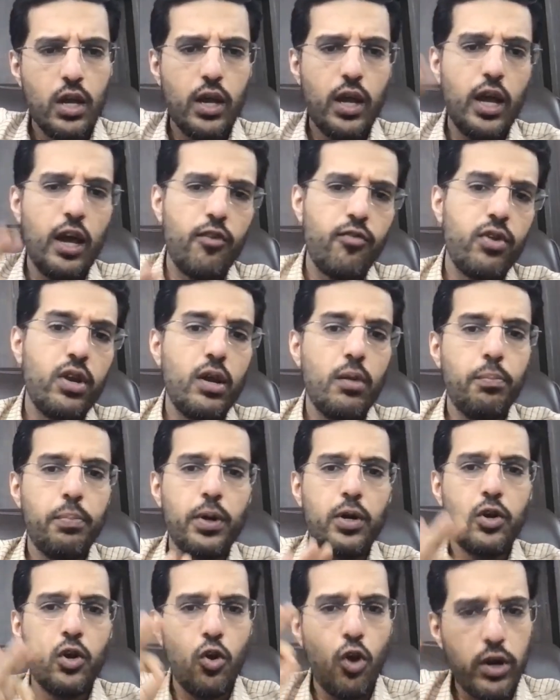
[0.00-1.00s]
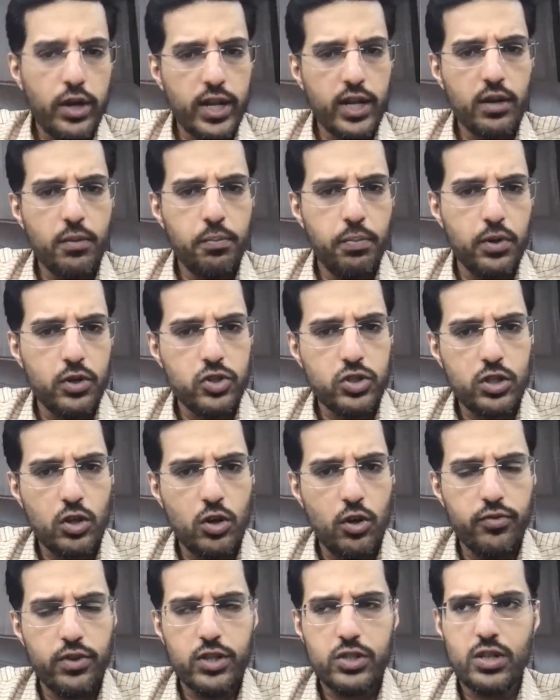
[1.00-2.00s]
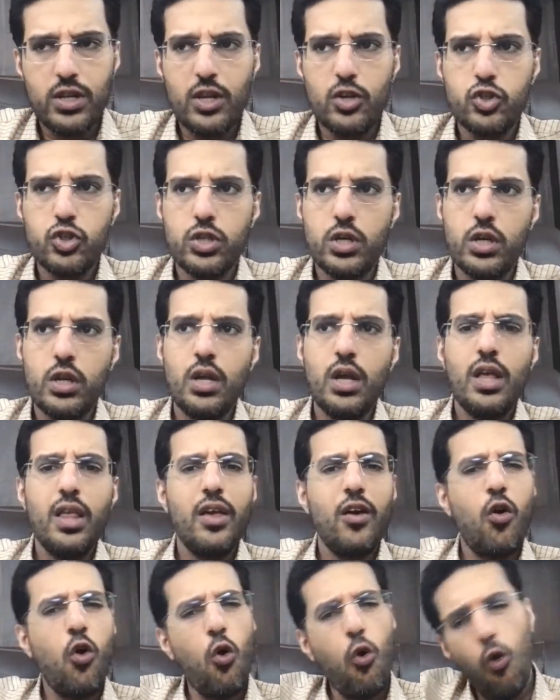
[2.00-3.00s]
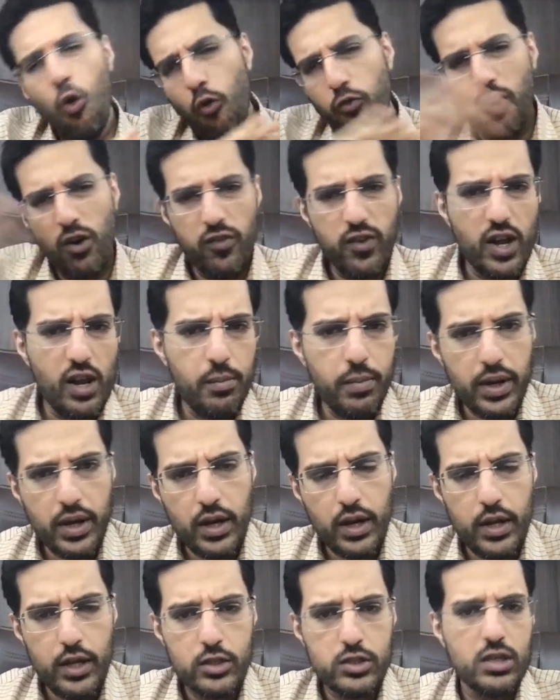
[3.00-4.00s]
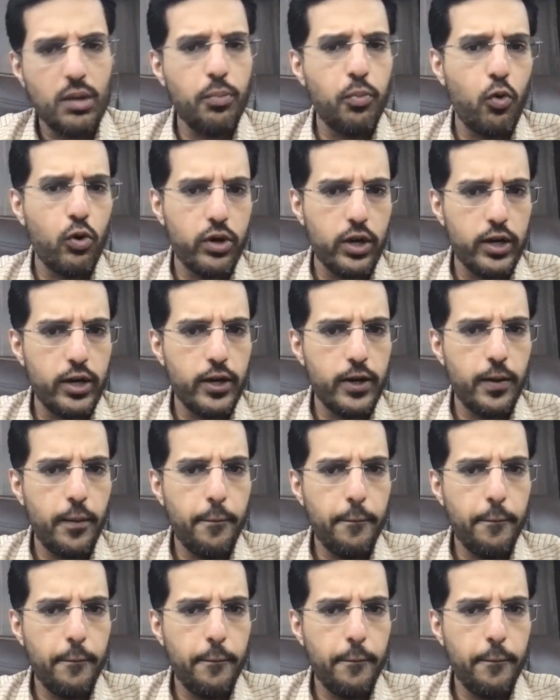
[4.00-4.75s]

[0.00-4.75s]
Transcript: every patriotic person of this nation overwhelmingly supported it.